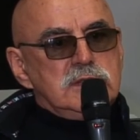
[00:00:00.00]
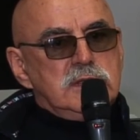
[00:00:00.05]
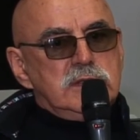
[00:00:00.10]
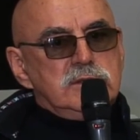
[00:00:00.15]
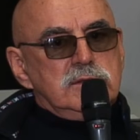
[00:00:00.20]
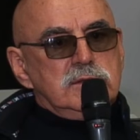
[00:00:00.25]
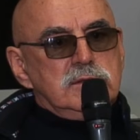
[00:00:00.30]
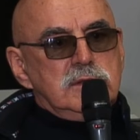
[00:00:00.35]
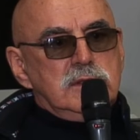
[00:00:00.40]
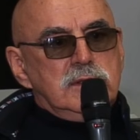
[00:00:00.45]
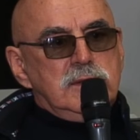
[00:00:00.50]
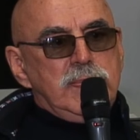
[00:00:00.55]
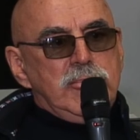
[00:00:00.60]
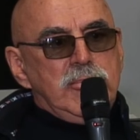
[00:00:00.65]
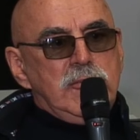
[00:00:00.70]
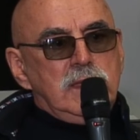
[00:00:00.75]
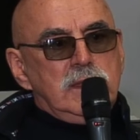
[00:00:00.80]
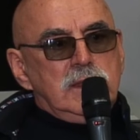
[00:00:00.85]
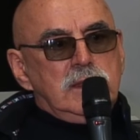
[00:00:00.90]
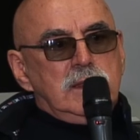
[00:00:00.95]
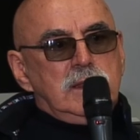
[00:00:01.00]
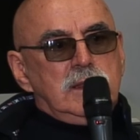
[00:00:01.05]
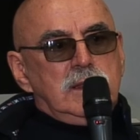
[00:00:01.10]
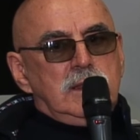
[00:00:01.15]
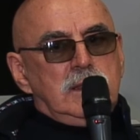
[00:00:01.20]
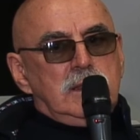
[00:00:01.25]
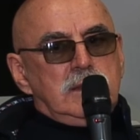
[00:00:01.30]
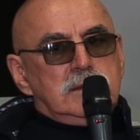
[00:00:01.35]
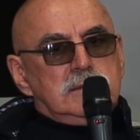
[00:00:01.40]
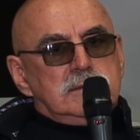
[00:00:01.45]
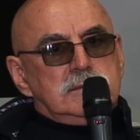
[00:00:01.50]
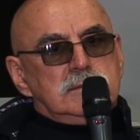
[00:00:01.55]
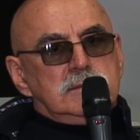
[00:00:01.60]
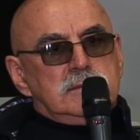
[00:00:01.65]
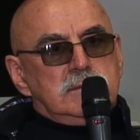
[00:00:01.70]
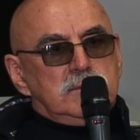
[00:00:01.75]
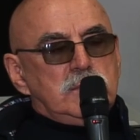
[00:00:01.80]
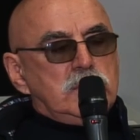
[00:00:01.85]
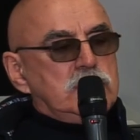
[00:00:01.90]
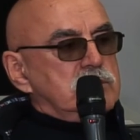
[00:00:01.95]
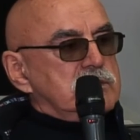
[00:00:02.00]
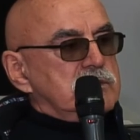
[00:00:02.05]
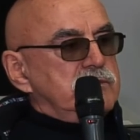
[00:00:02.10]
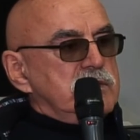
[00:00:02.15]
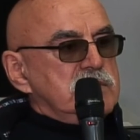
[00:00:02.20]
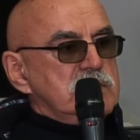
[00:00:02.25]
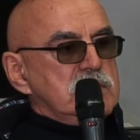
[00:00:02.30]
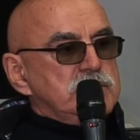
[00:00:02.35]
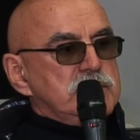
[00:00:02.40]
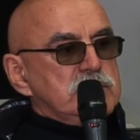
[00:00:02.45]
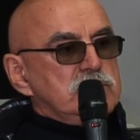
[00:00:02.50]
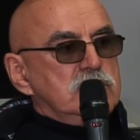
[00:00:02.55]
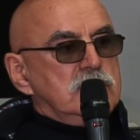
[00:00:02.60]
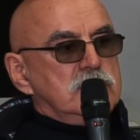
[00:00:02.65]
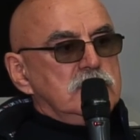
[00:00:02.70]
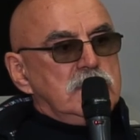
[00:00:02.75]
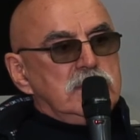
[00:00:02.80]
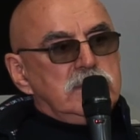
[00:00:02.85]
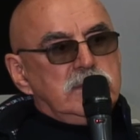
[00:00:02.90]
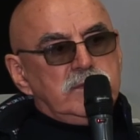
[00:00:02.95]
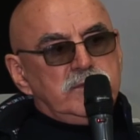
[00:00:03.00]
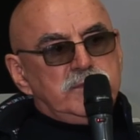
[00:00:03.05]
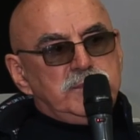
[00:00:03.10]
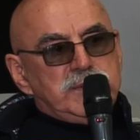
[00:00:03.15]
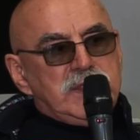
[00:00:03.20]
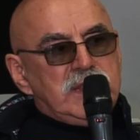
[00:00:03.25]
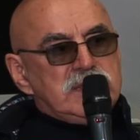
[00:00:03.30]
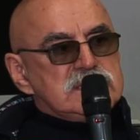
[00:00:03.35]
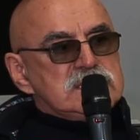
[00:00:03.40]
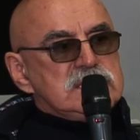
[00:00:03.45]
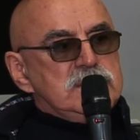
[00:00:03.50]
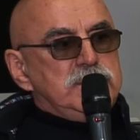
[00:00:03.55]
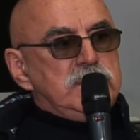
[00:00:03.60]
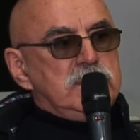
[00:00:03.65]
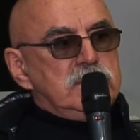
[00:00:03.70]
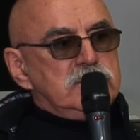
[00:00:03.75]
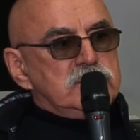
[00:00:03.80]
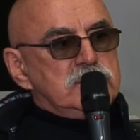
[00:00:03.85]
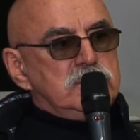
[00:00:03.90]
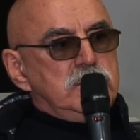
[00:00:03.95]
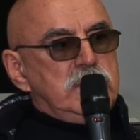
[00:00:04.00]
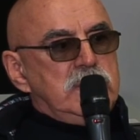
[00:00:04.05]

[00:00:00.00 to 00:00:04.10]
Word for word: If there are any questions, I am open